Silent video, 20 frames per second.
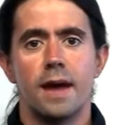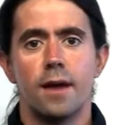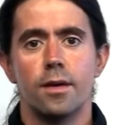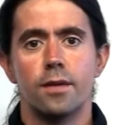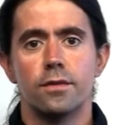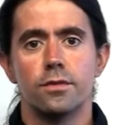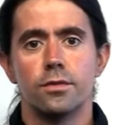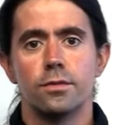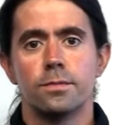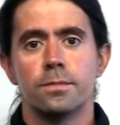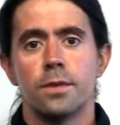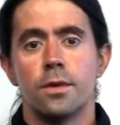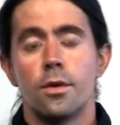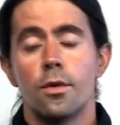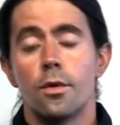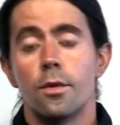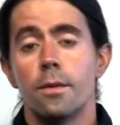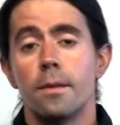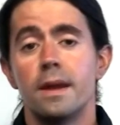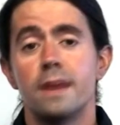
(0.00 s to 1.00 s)
however,
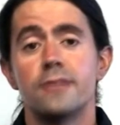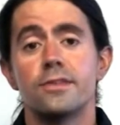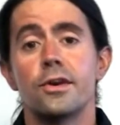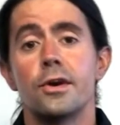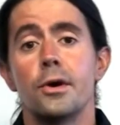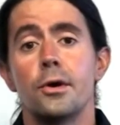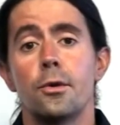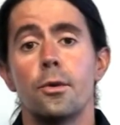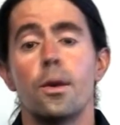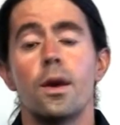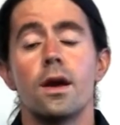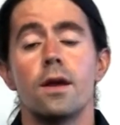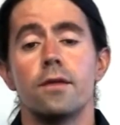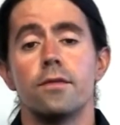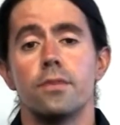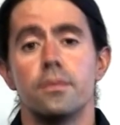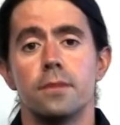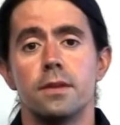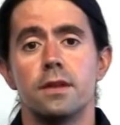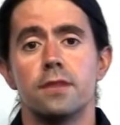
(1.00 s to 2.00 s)
remains unaware
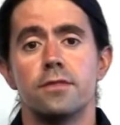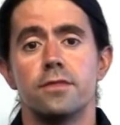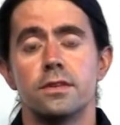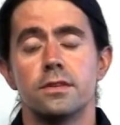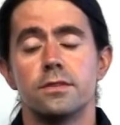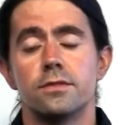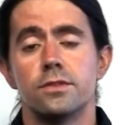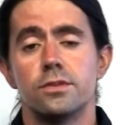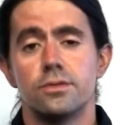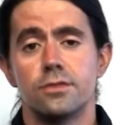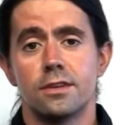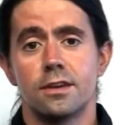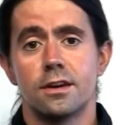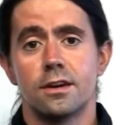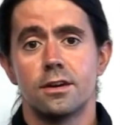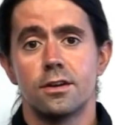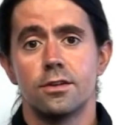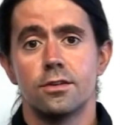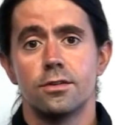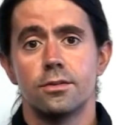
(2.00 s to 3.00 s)
of the benefits of using
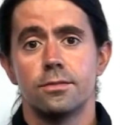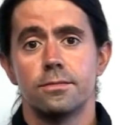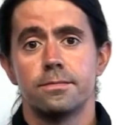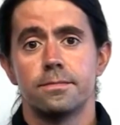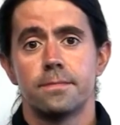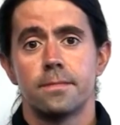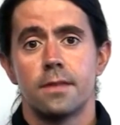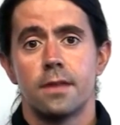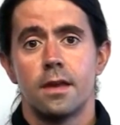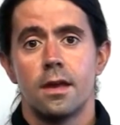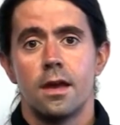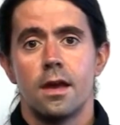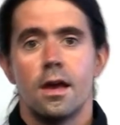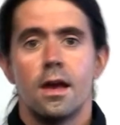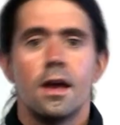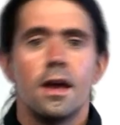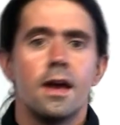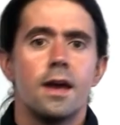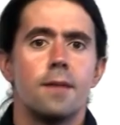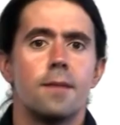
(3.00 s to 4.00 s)
a kernel.
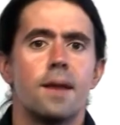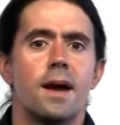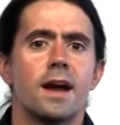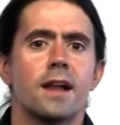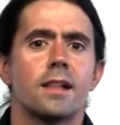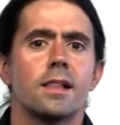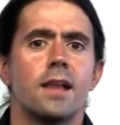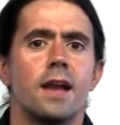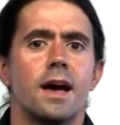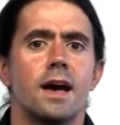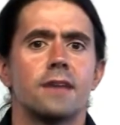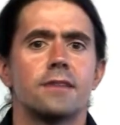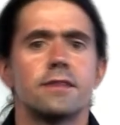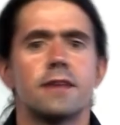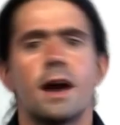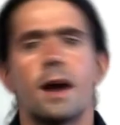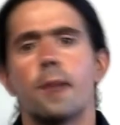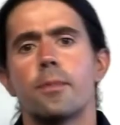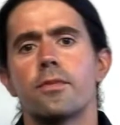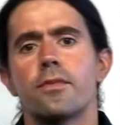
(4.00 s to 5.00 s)
In my
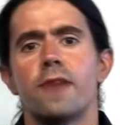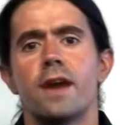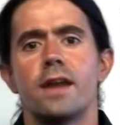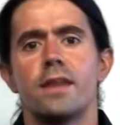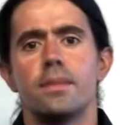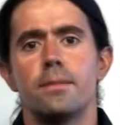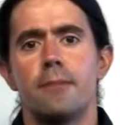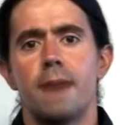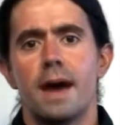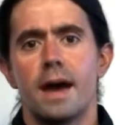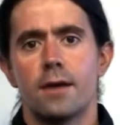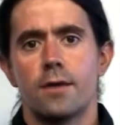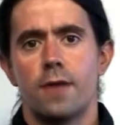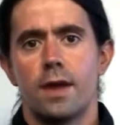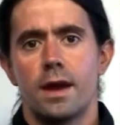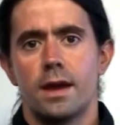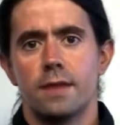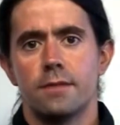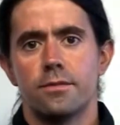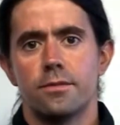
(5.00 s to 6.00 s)
class, I'll provide the
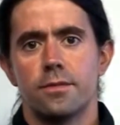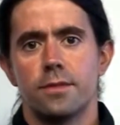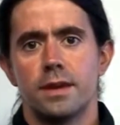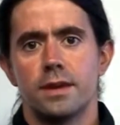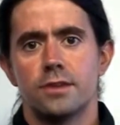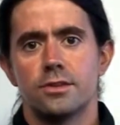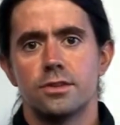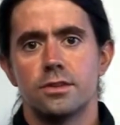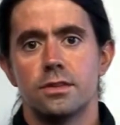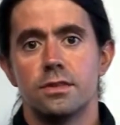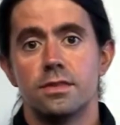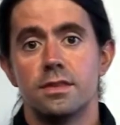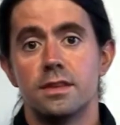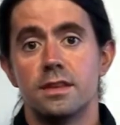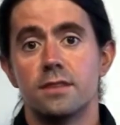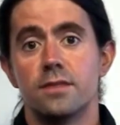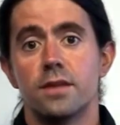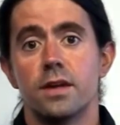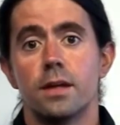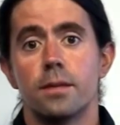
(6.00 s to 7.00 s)
background information
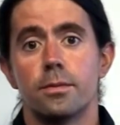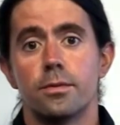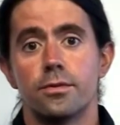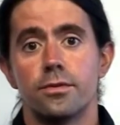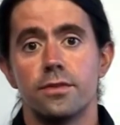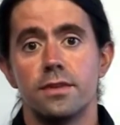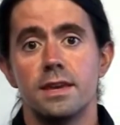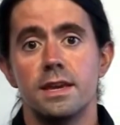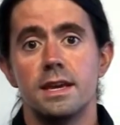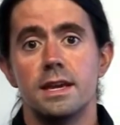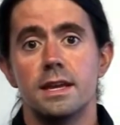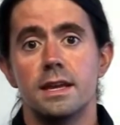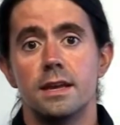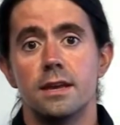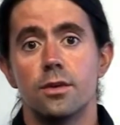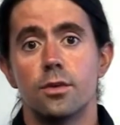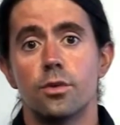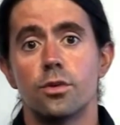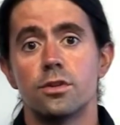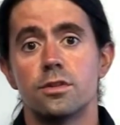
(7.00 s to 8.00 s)
that developers need
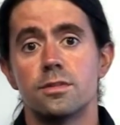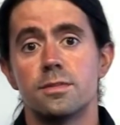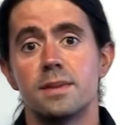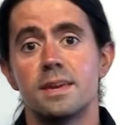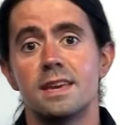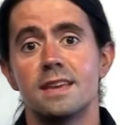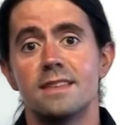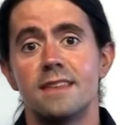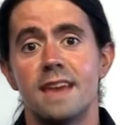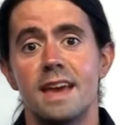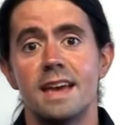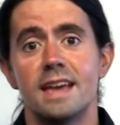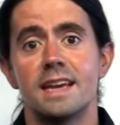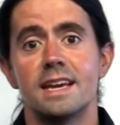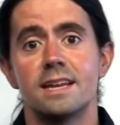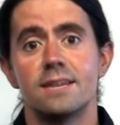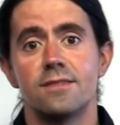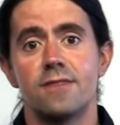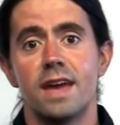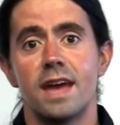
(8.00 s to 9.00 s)
in order to begin
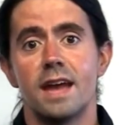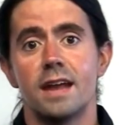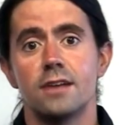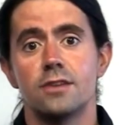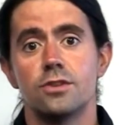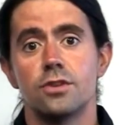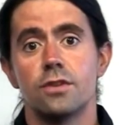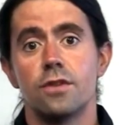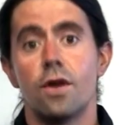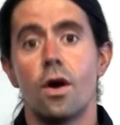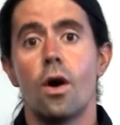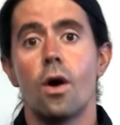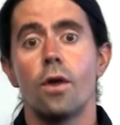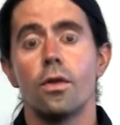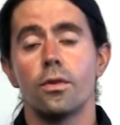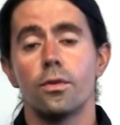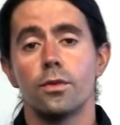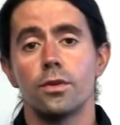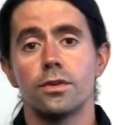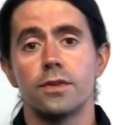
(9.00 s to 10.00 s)
taking advantage of
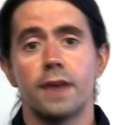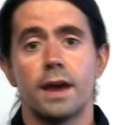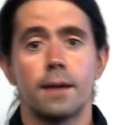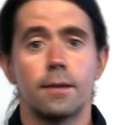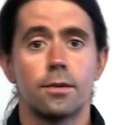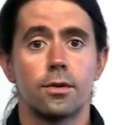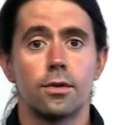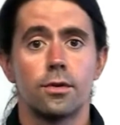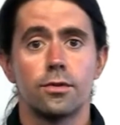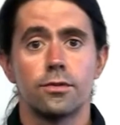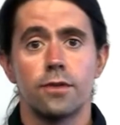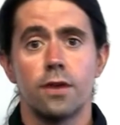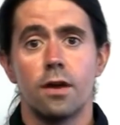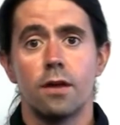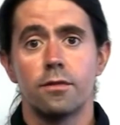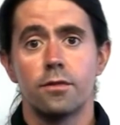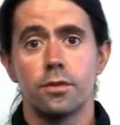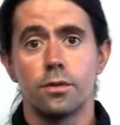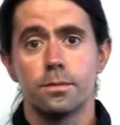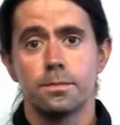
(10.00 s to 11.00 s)
all that real-time kernels
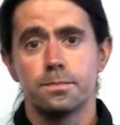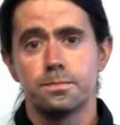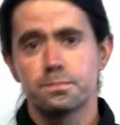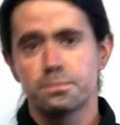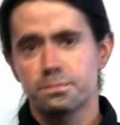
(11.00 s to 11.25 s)
offer.